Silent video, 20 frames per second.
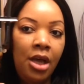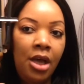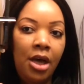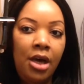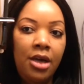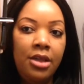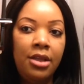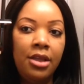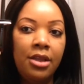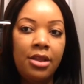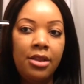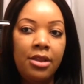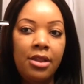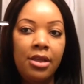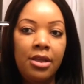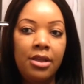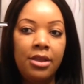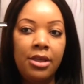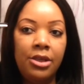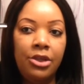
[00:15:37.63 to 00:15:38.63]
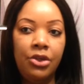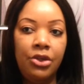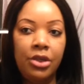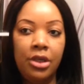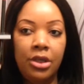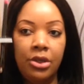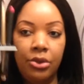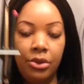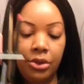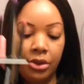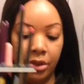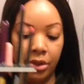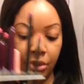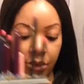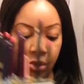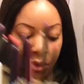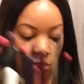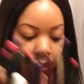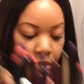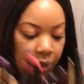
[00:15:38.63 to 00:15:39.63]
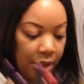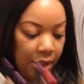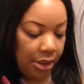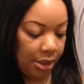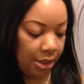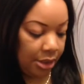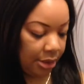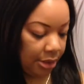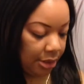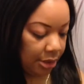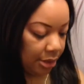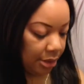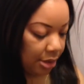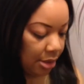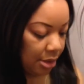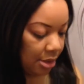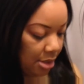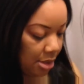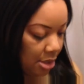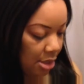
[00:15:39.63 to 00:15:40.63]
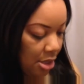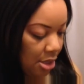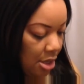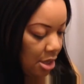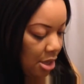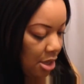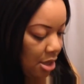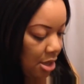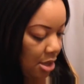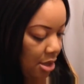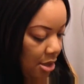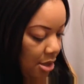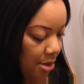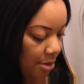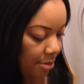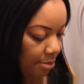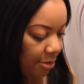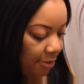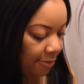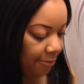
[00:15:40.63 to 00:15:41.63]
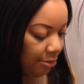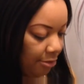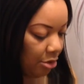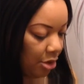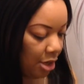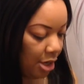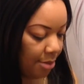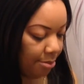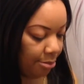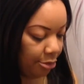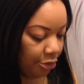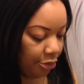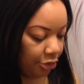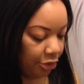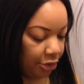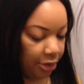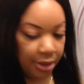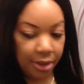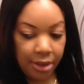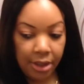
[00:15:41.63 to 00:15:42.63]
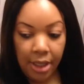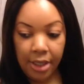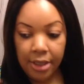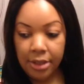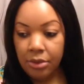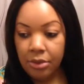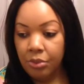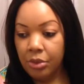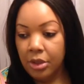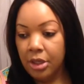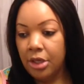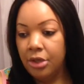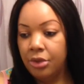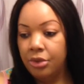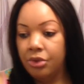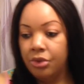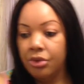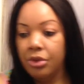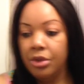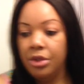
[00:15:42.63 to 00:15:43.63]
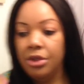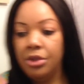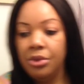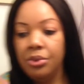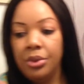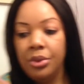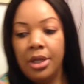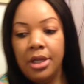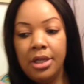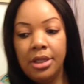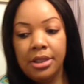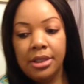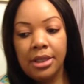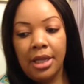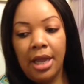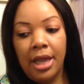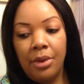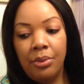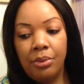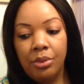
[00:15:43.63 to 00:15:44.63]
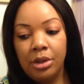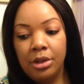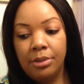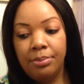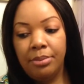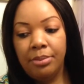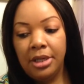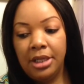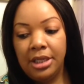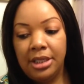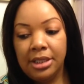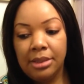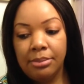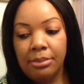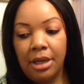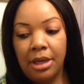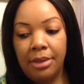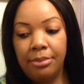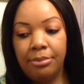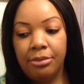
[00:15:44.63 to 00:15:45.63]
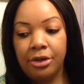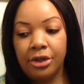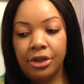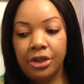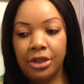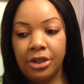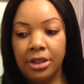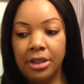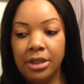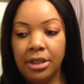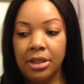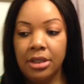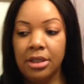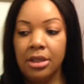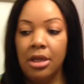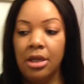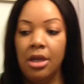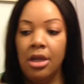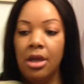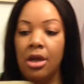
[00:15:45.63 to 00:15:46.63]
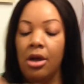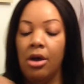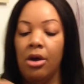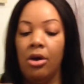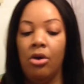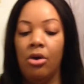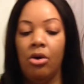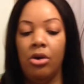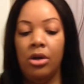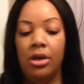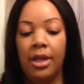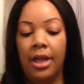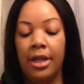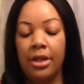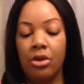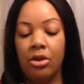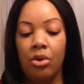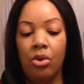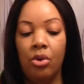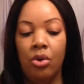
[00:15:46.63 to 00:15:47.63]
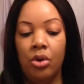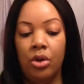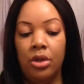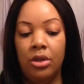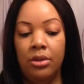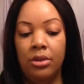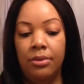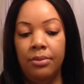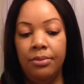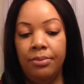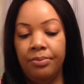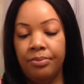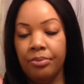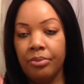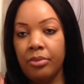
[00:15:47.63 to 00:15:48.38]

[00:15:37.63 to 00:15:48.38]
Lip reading: another thing that you can also do is, before I purchase that, what I usually do is I would place my brushes like on